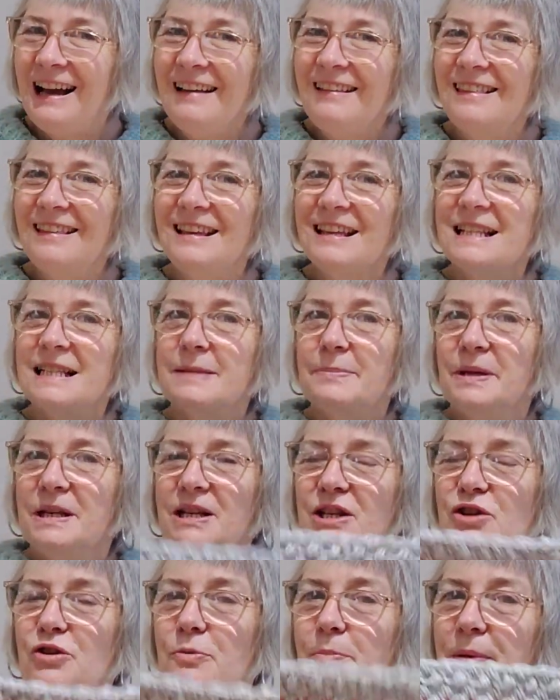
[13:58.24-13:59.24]
I think it's a
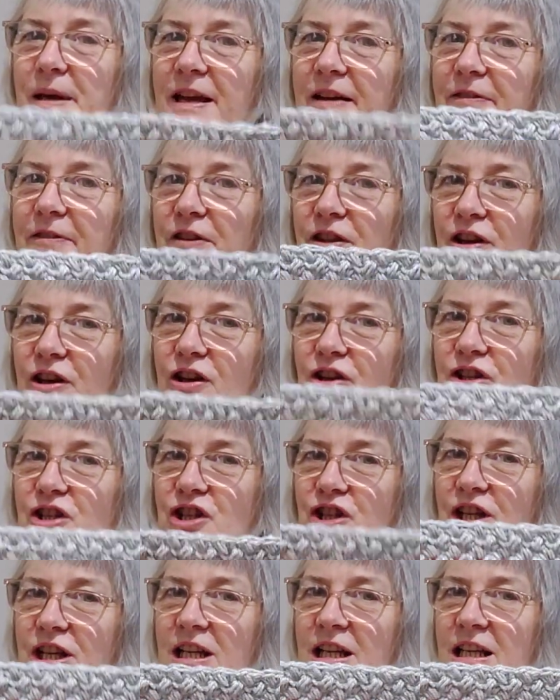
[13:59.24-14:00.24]
bit too big for the
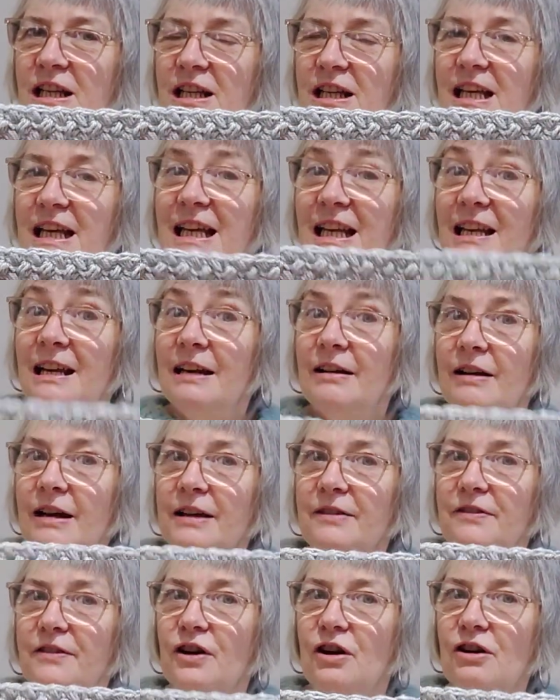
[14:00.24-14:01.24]
cushion inner
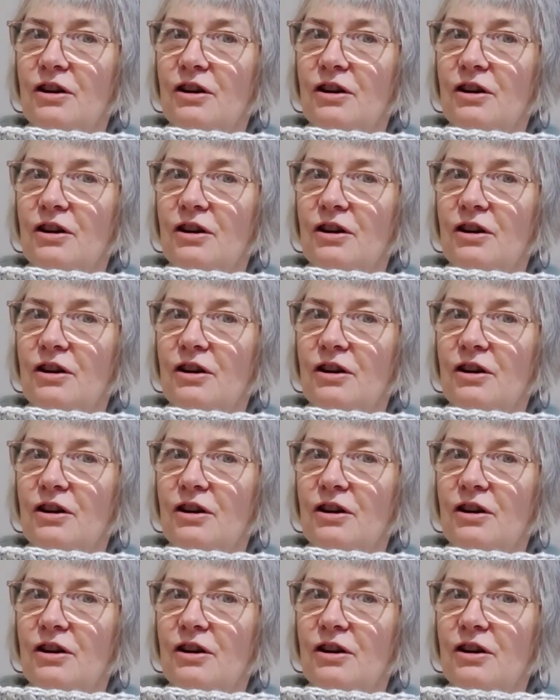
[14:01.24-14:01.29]
I've